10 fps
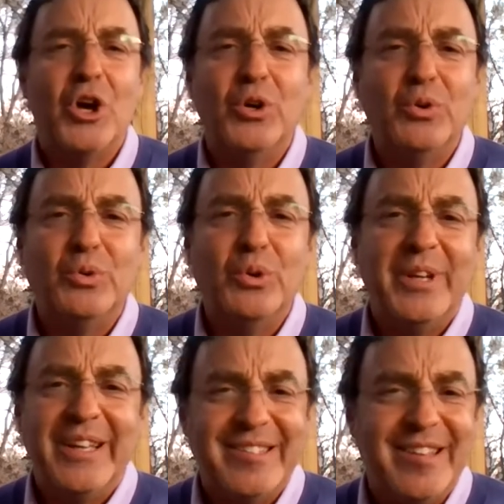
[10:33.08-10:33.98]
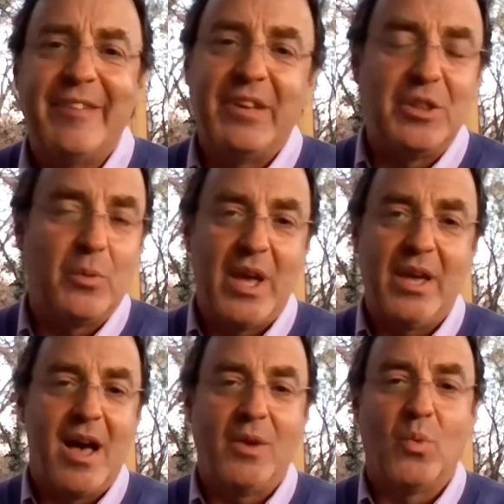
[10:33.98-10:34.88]
who is living the way
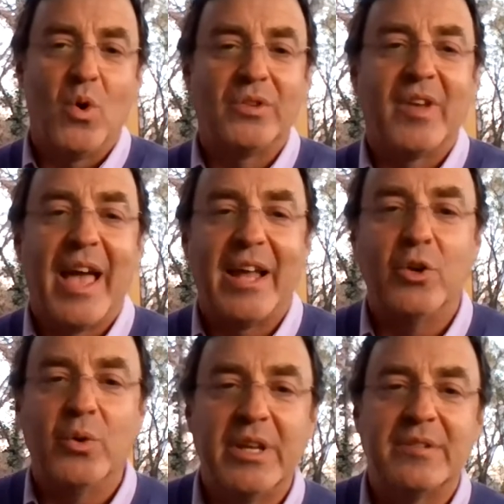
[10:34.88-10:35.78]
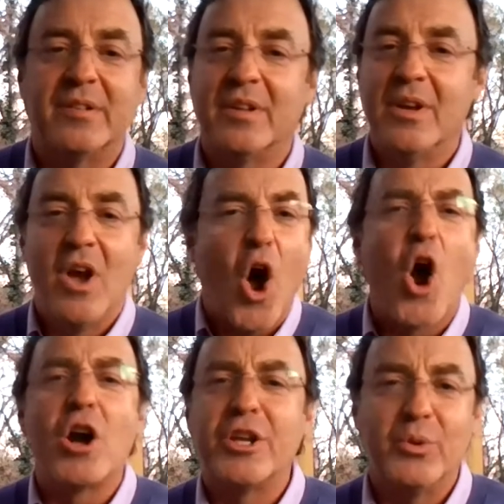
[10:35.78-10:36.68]
God wants and who isn't,
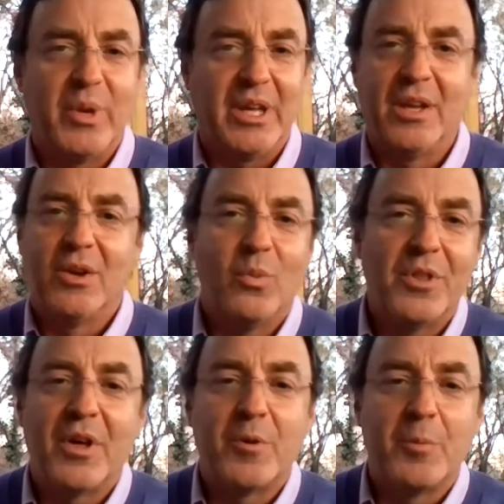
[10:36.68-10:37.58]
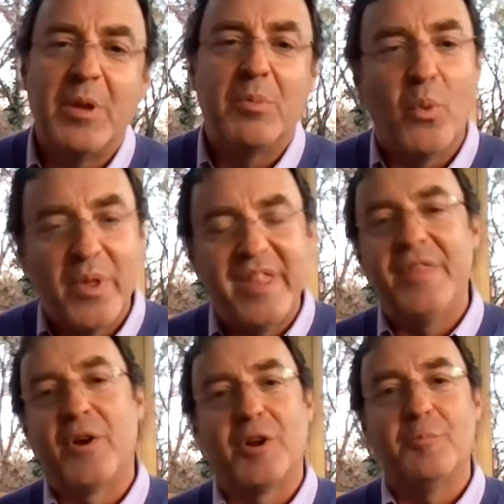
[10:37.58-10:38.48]
arguing with other people within
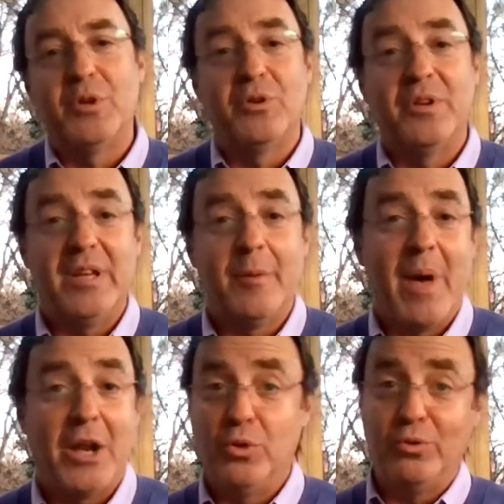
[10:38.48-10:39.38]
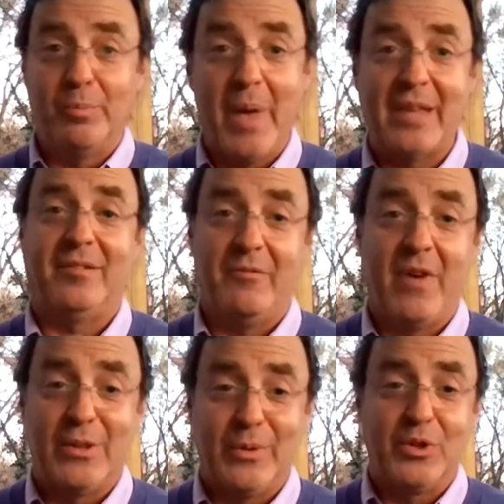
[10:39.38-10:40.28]
their community about who's best at
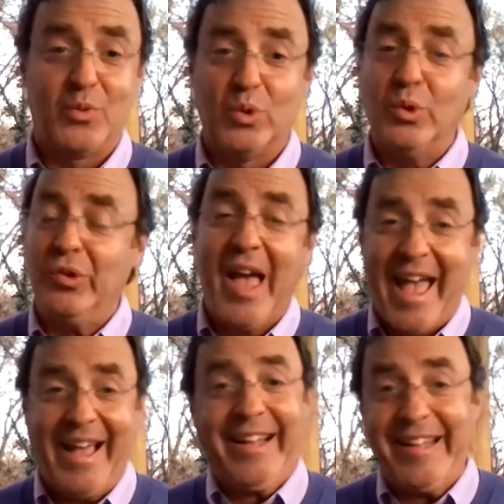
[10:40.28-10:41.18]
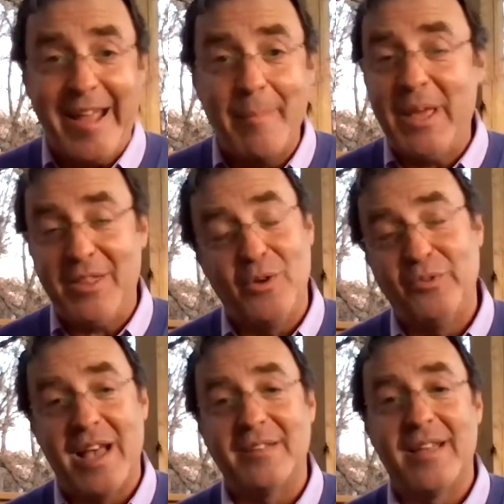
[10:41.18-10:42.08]
following the rules and condemning those
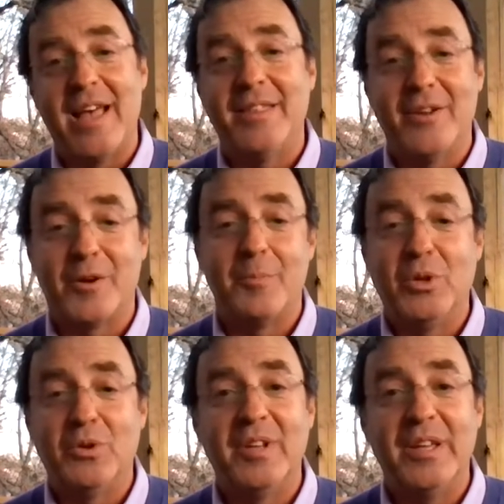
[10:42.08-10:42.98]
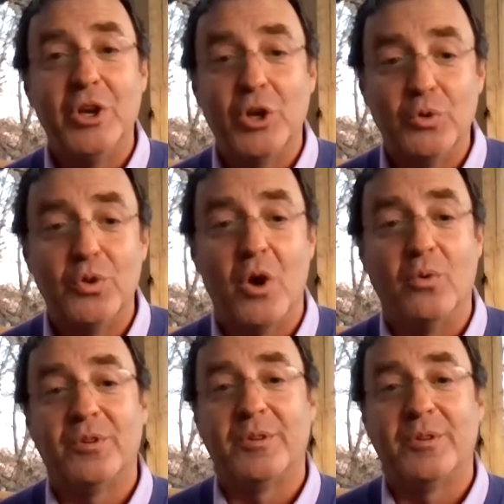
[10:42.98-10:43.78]
outside their community who don't.